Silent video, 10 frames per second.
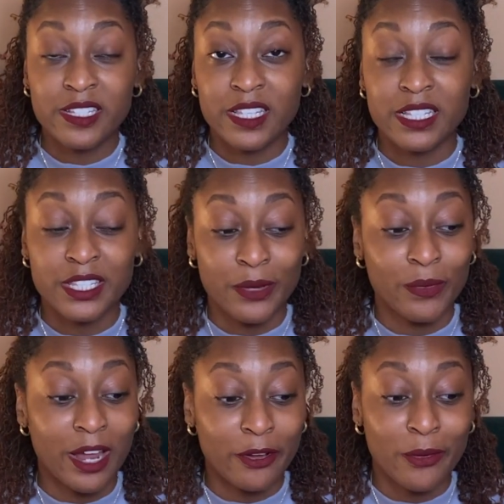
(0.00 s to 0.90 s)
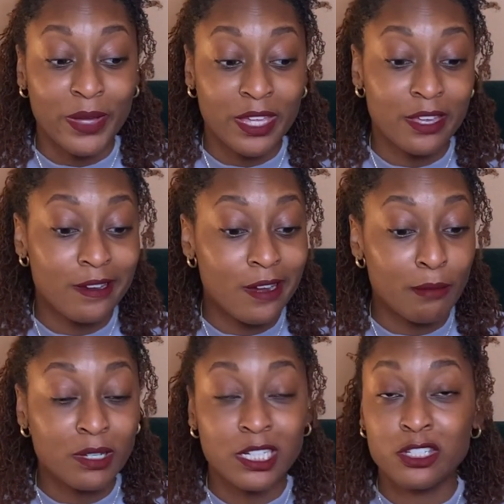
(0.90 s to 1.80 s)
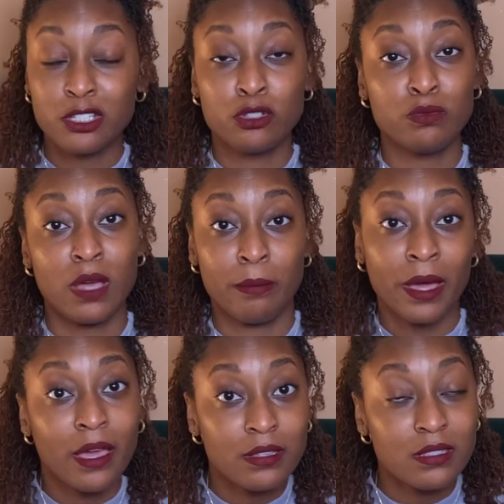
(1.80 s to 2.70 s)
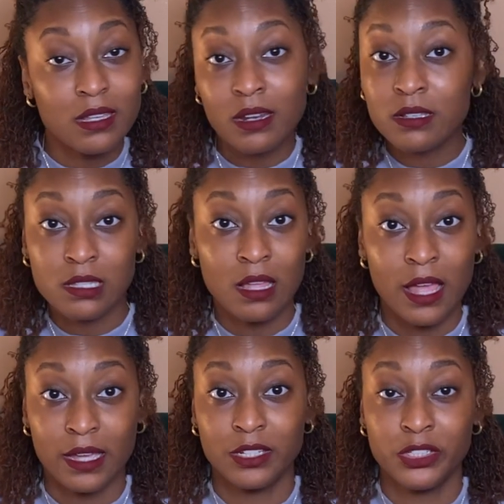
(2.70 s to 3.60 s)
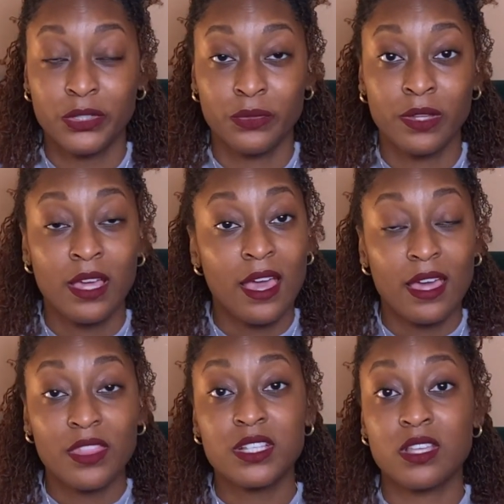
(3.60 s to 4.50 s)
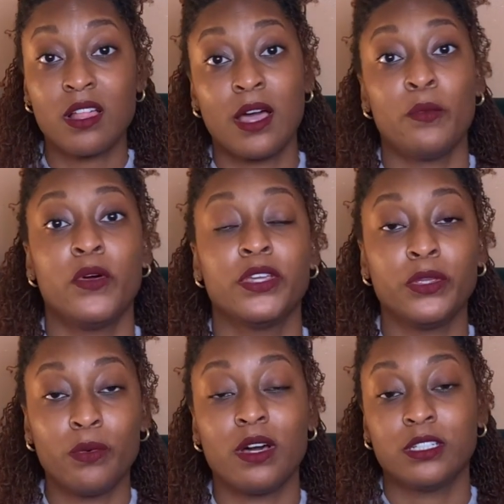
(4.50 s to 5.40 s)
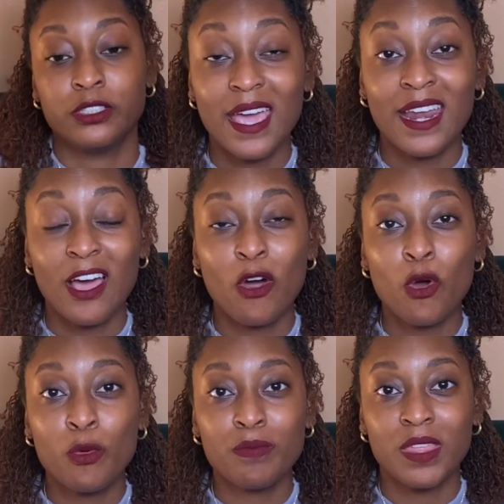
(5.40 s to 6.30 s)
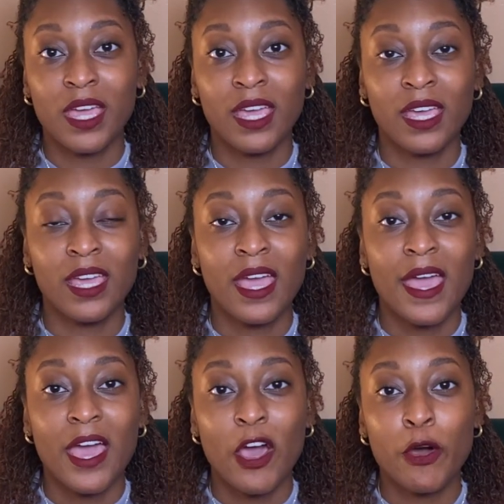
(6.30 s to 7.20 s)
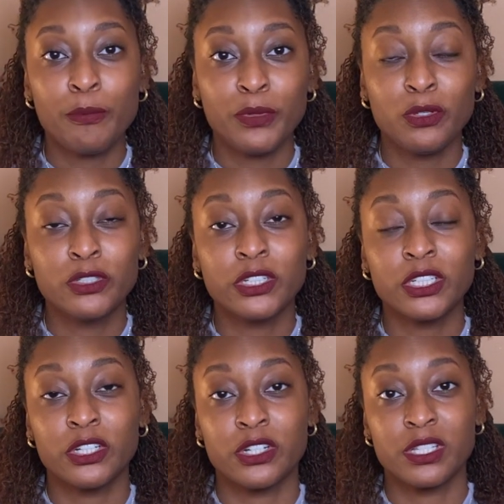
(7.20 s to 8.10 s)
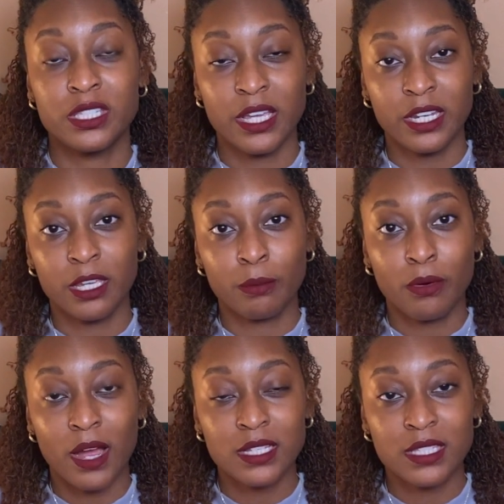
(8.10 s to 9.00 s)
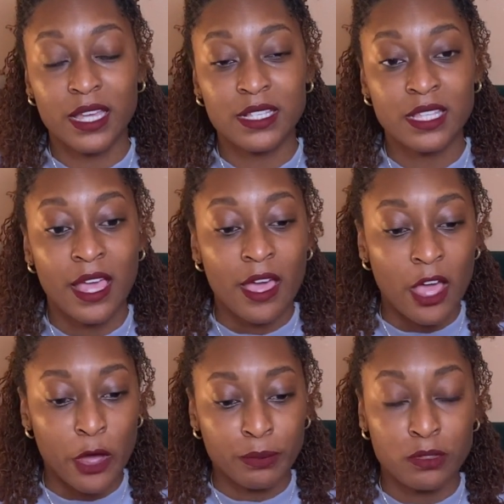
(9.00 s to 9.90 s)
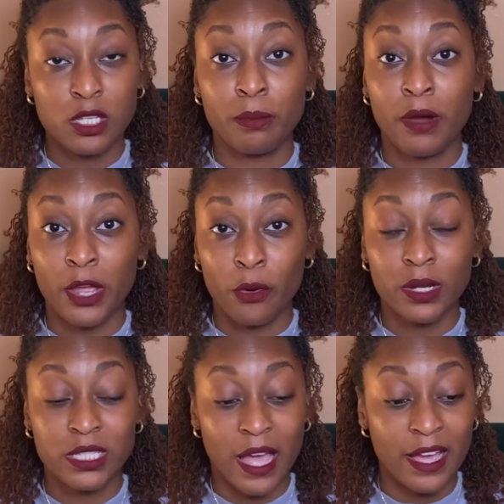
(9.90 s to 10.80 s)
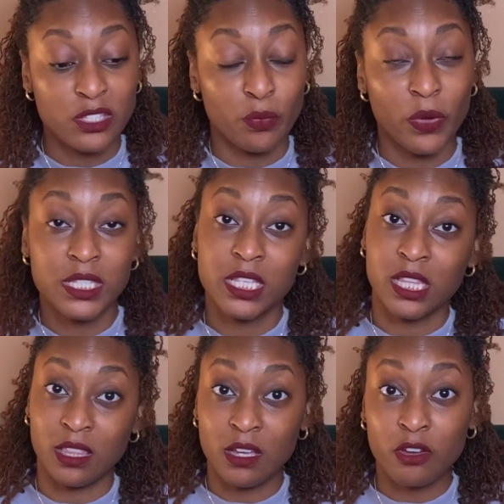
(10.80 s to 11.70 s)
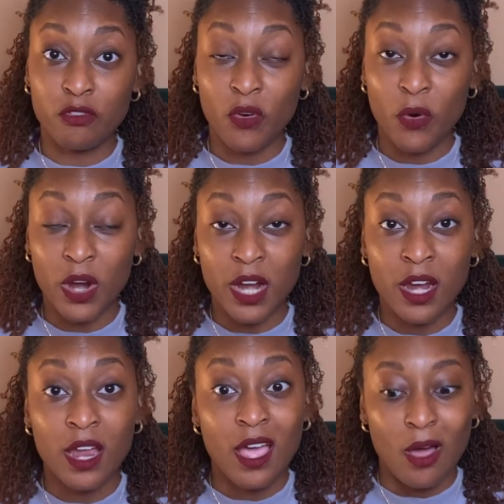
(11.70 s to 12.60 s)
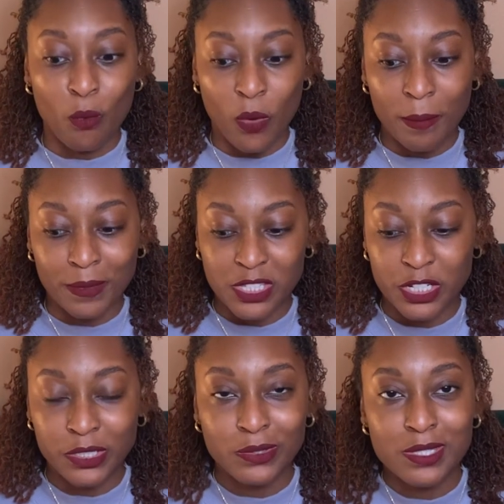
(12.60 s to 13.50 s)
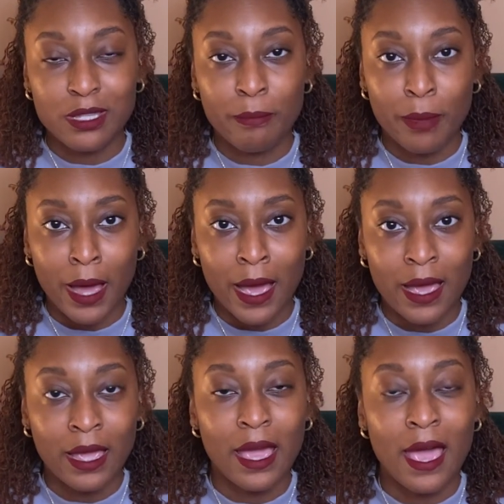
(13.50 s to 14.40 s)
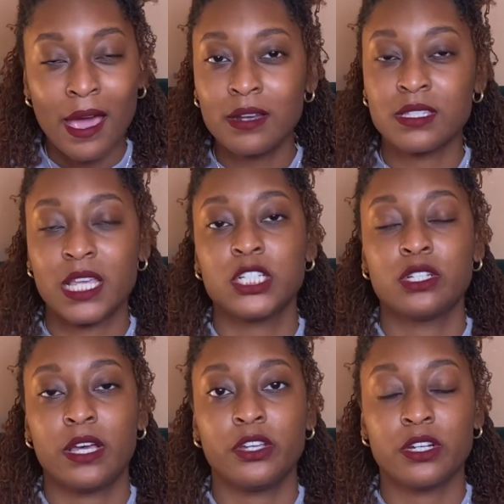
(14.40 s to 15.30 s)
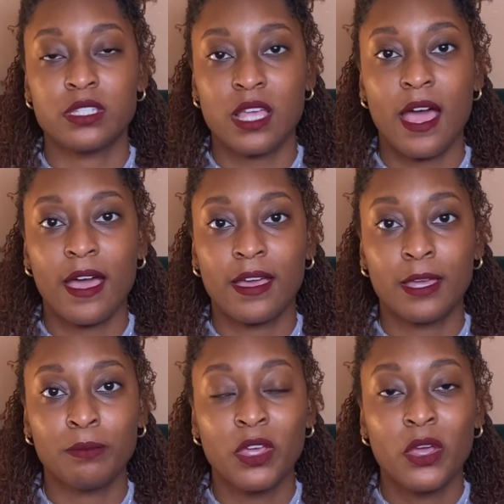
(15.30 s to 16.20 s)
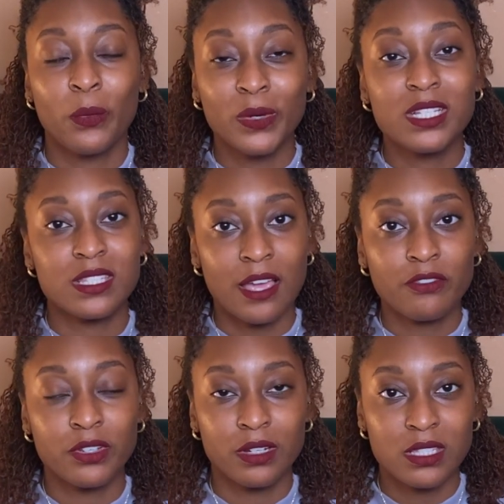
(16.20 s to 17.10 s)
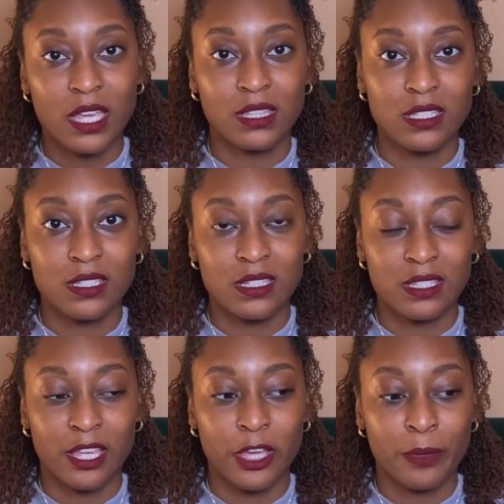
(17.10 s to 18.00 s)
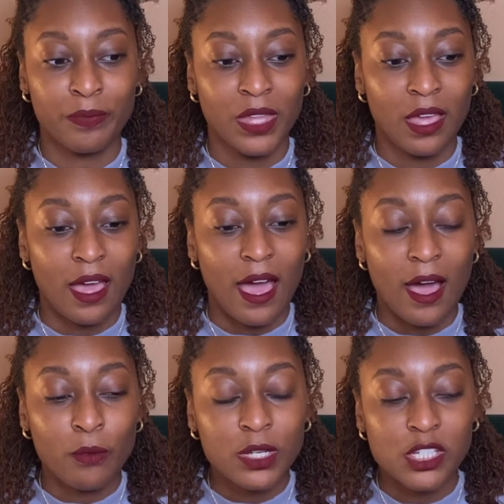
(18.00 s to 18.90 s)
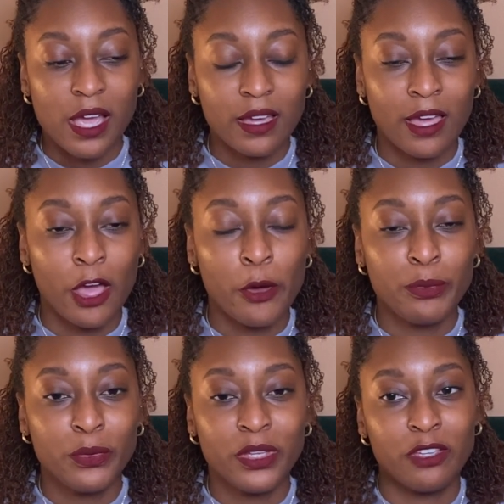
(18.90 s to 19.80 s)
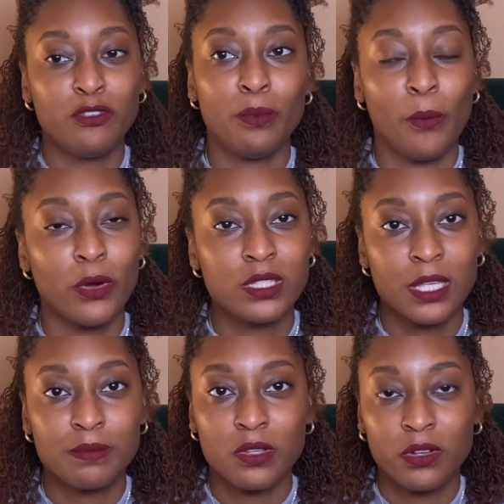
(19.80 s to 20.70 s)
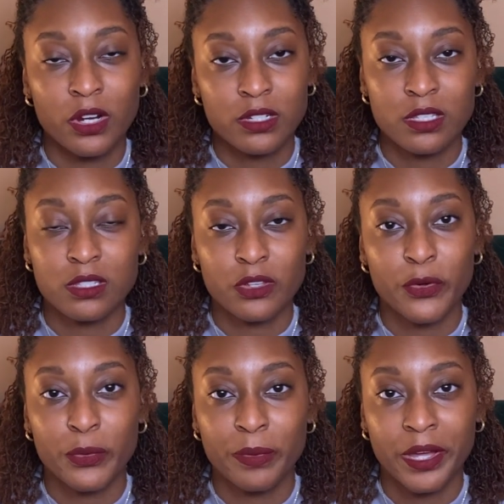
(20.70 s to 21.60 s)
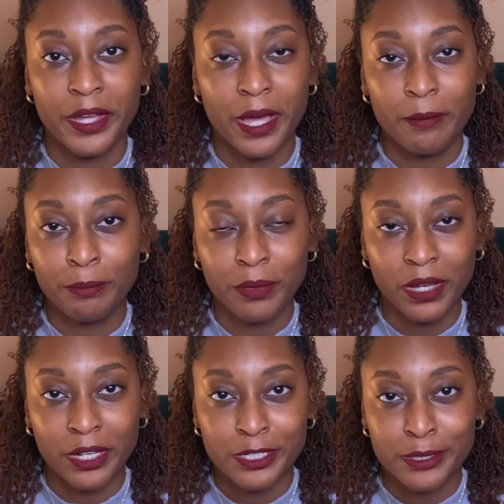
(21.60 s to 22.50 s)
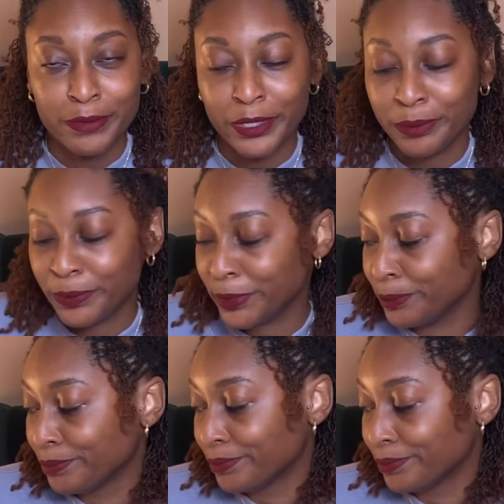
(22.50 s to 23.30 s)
I said, when I go in here, I'm gonna just do my best, and that's all I can do, and that's all I want you all to do. And I hope they help you during your studying process, help you to prioritize what to look for, what materials to buy, and how to schedule out your time when it's time for you to take this exam. I wish I could help you and give you more tips on nursing school, but I'm gonna be honest, baby.